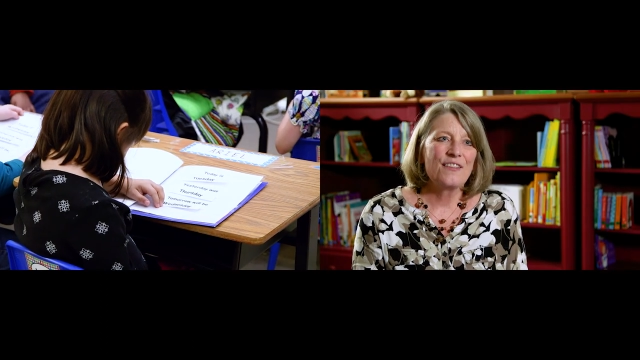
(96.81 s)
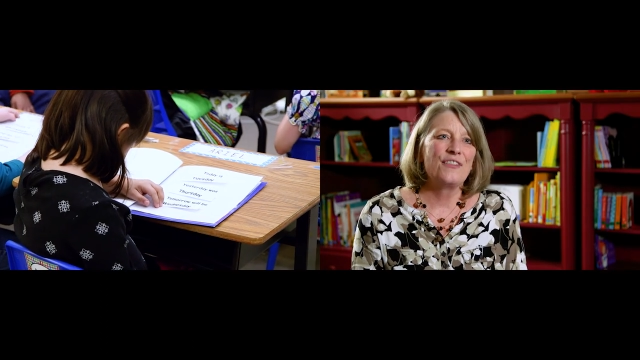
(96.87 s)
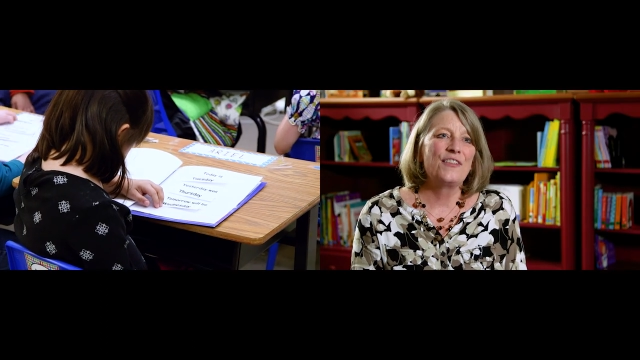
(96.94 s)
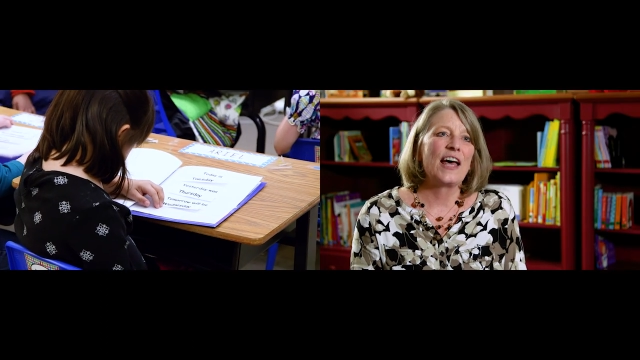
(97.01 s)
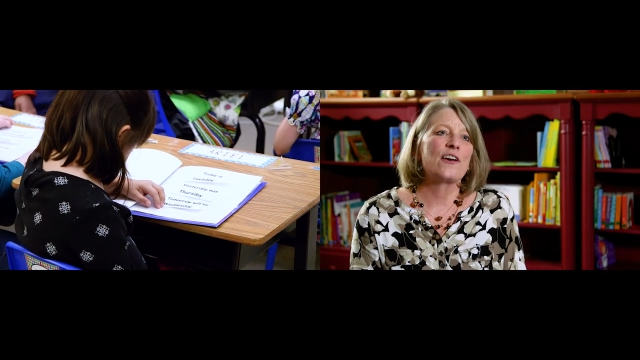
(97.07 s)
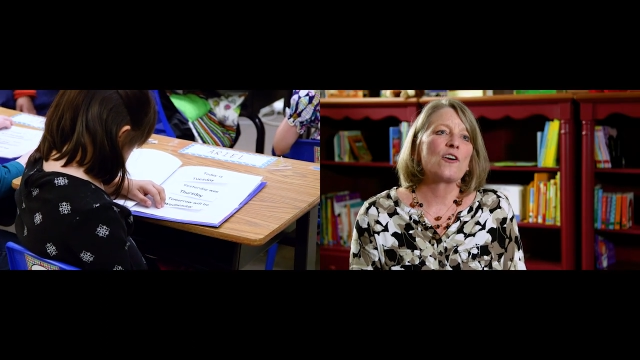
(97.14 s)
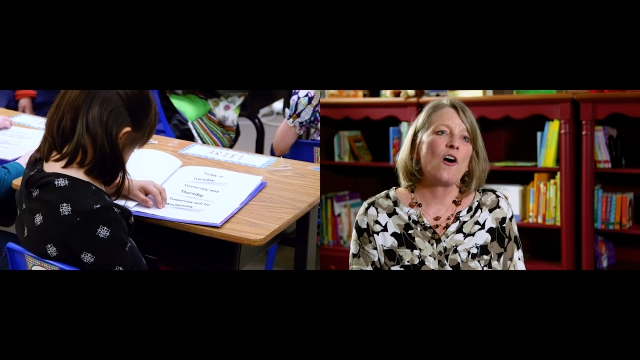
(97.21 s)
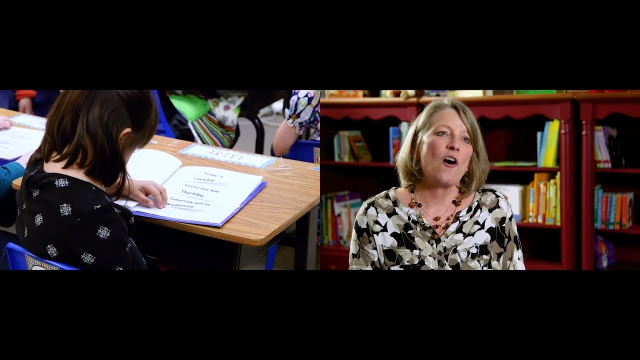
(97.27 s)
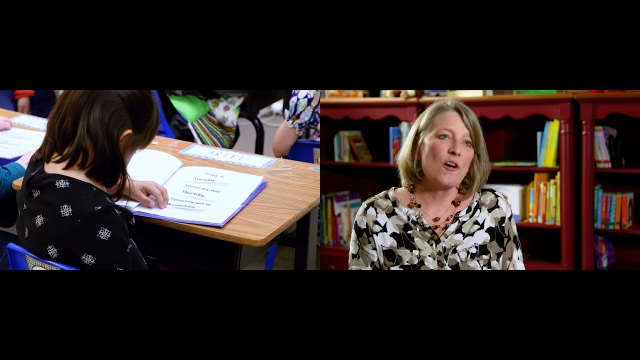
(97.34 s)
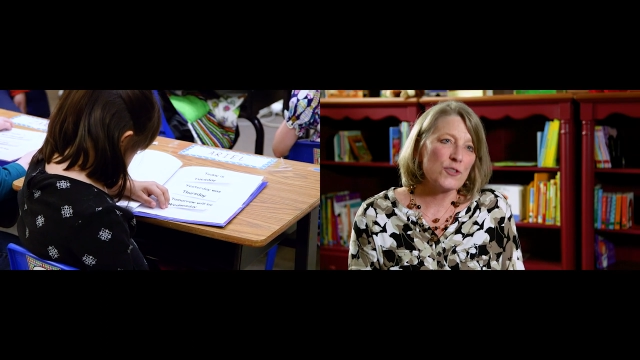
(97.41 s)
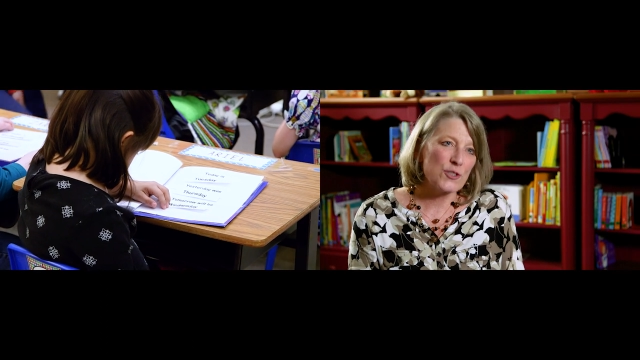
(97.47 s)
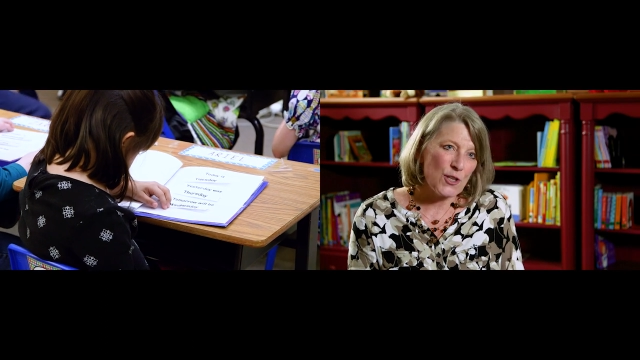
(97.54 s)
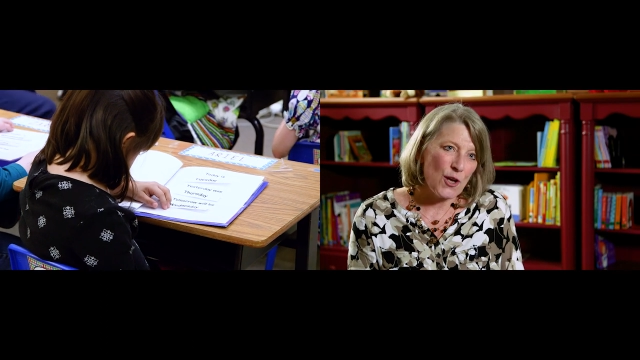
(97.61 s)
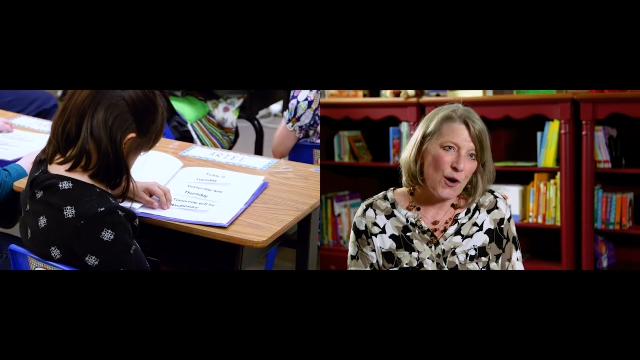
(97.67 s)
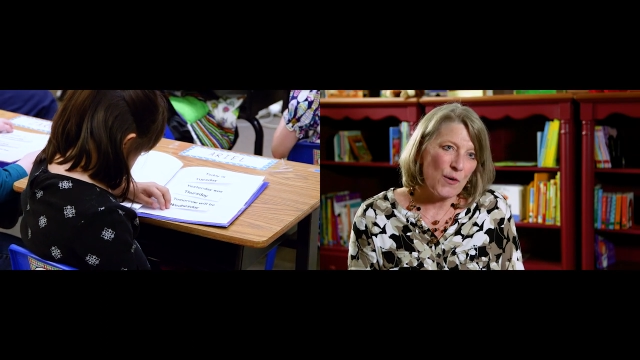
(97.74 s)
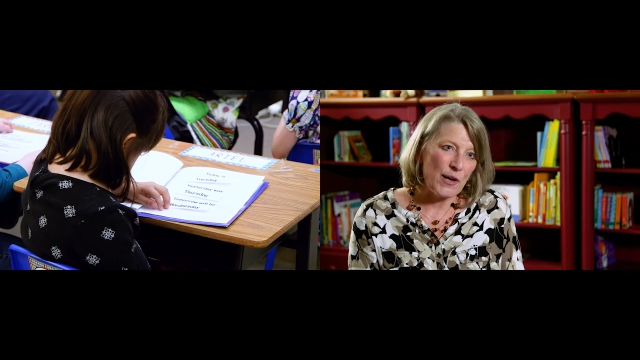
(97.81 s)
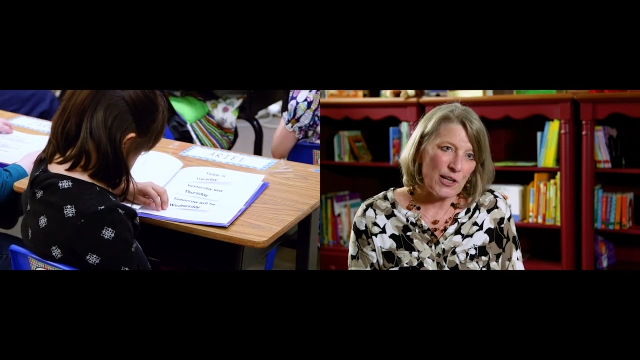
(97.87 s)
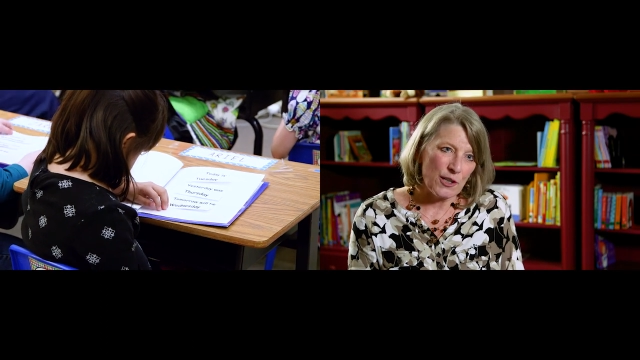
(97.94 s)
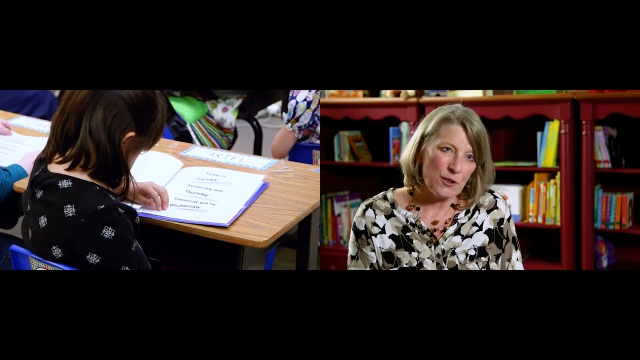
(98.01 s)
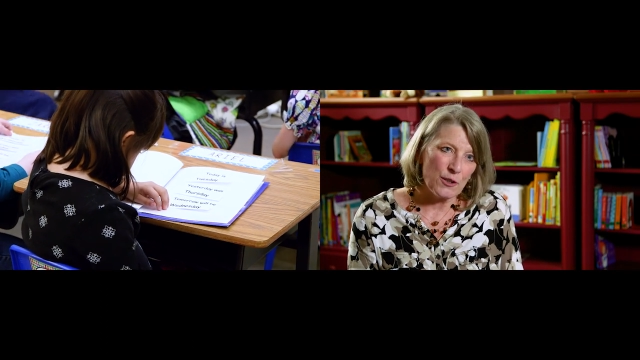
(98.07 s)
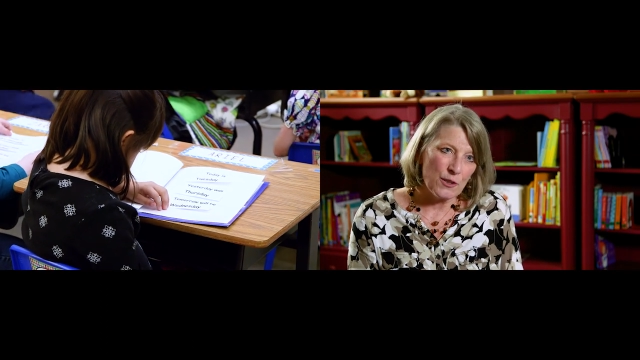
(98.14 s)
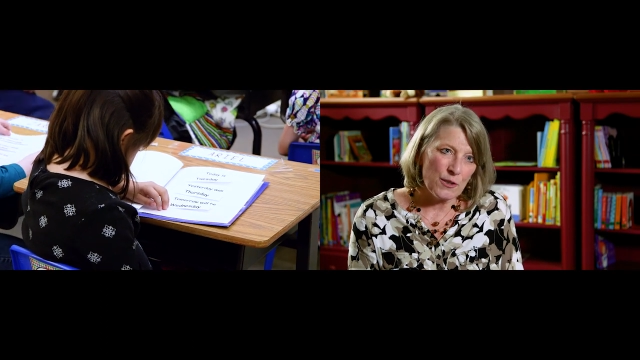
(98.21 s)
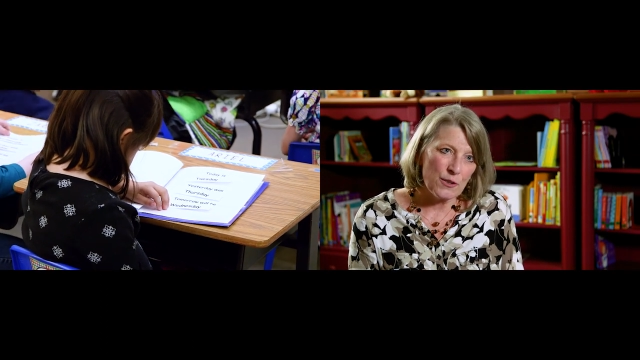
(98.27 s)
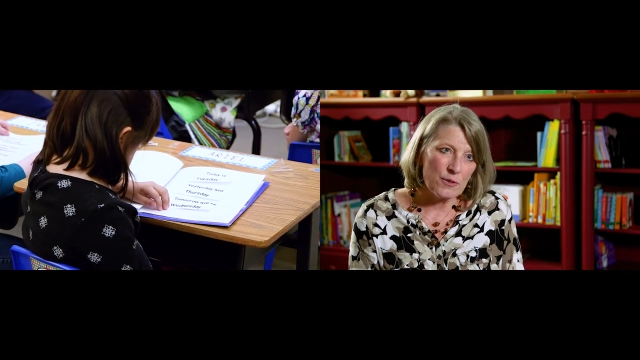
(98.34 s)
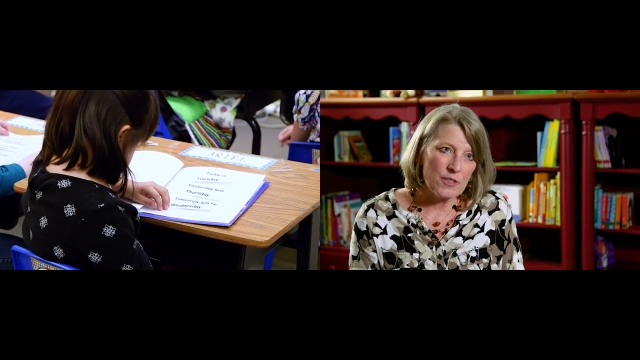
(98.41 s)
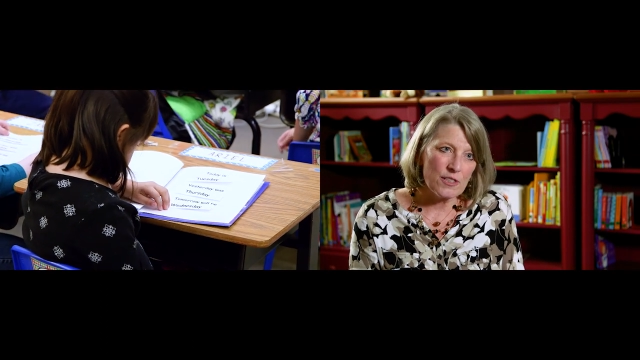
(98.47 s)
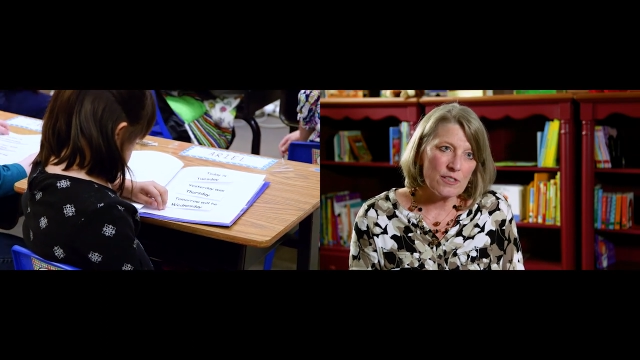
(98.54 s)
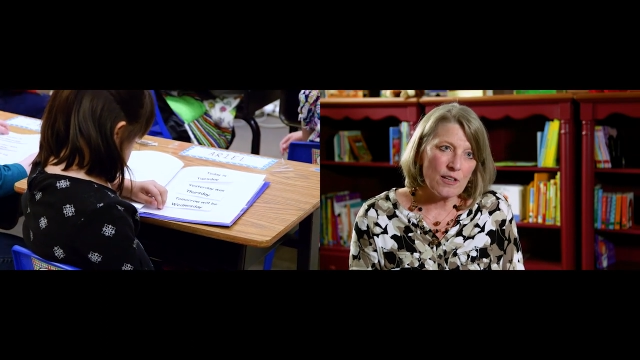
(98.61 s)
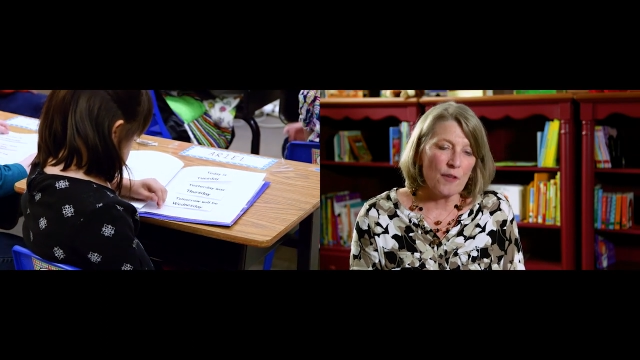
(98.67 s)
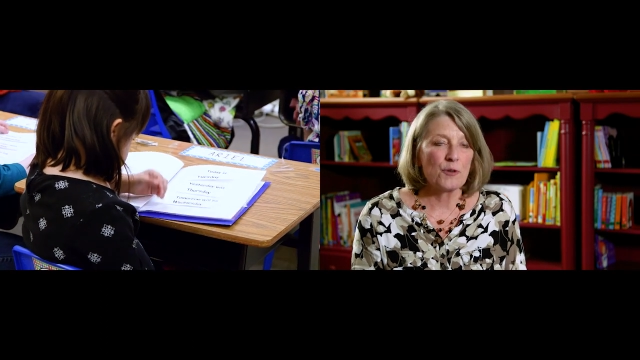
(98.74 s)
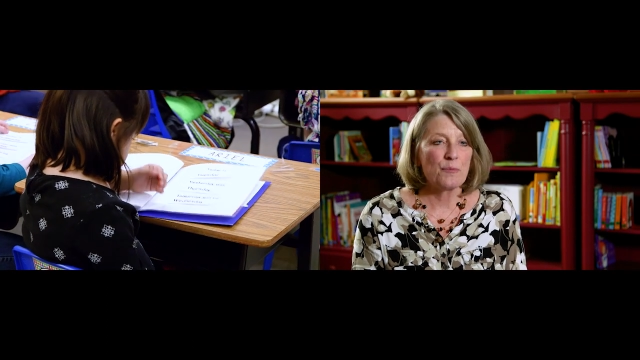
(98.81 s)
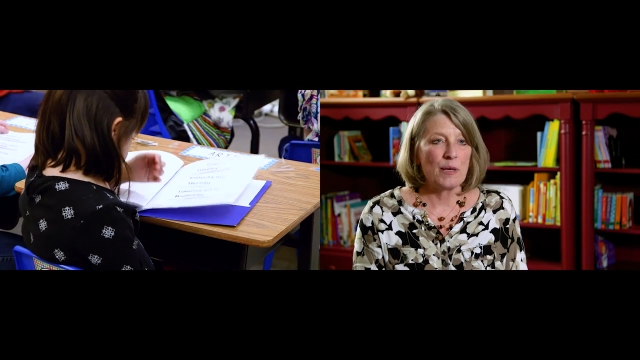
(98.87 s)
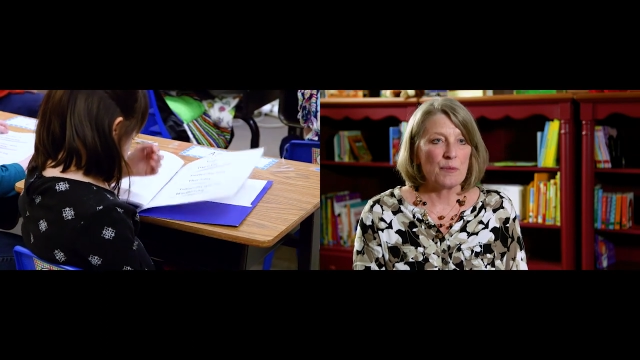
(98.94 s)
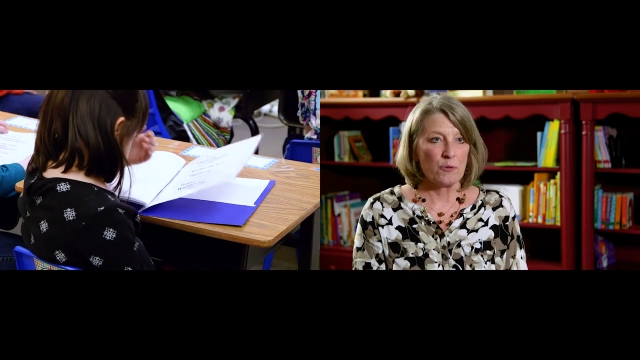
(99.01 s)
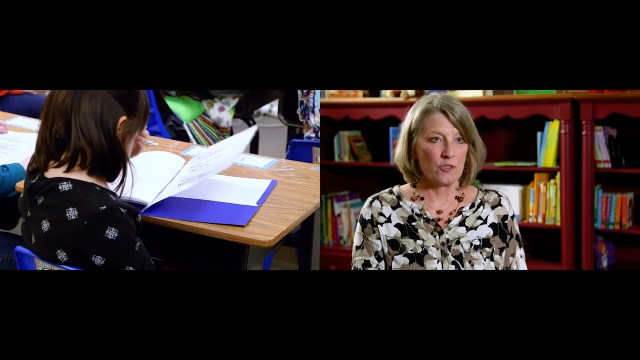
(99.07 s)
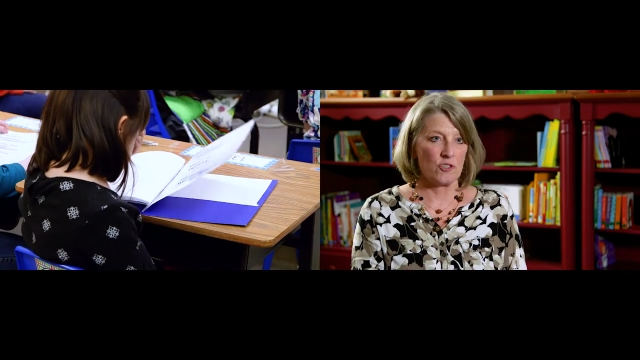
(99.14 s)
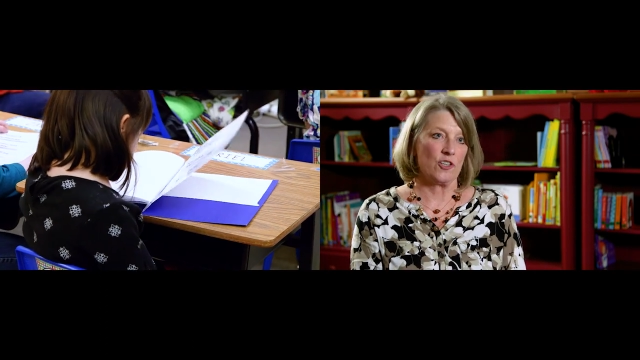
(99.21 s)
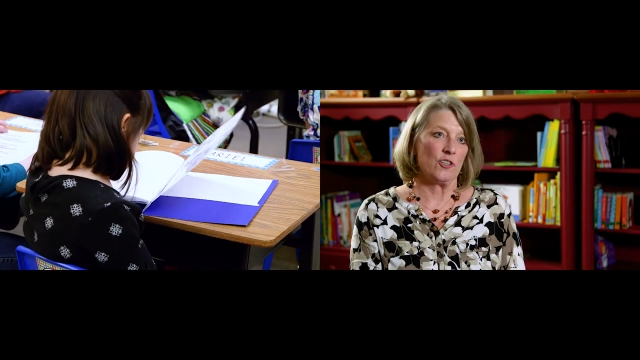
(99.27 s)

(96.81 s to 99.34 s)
that also includes other people's